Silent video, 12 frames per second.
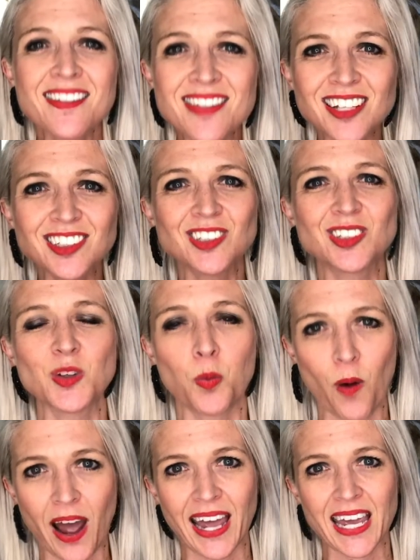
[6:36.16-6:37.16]
This is the
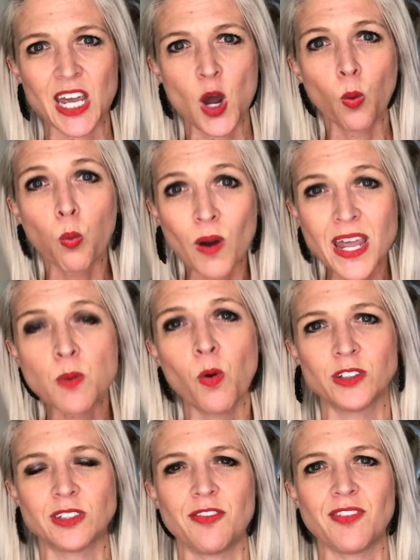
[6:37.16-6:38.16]
way we
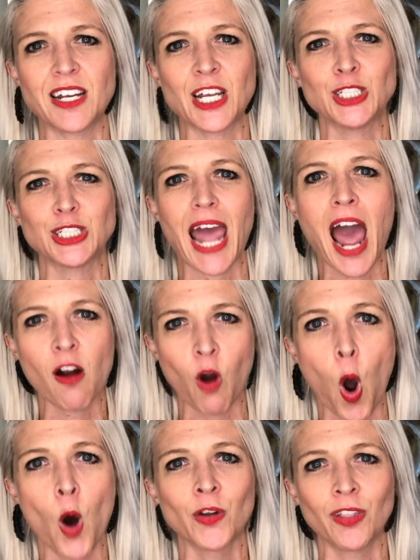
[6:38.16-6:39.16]
want to finish our
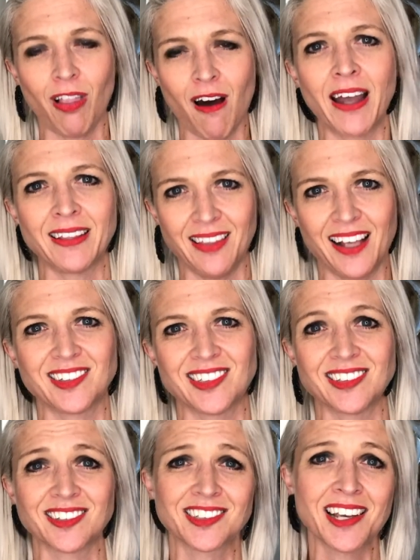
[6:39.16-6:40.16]
online
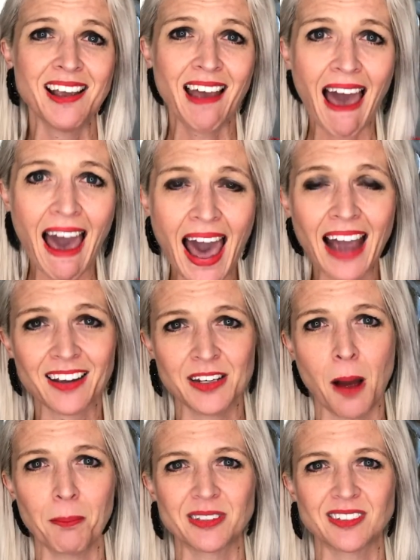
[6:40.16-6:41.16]
lessons. Hack
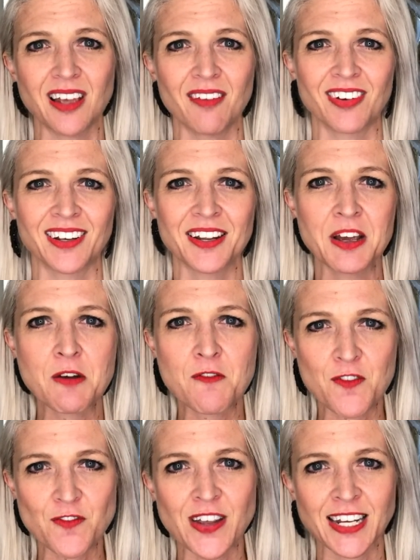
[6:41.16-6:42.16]
number 7,
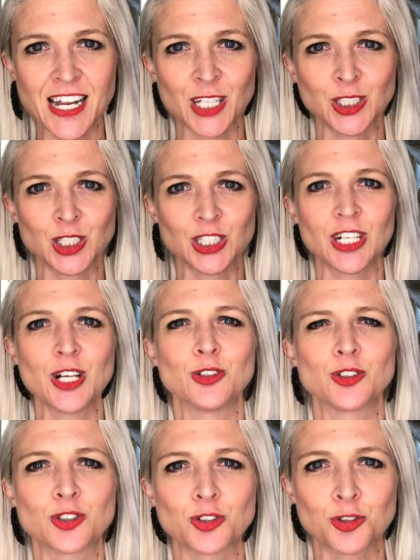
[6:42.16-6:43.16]
finish
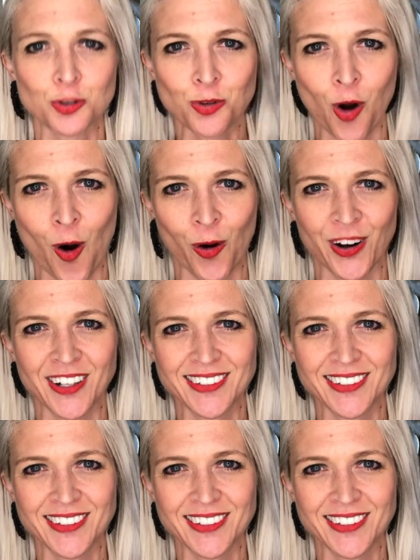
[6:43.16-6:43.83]
strong.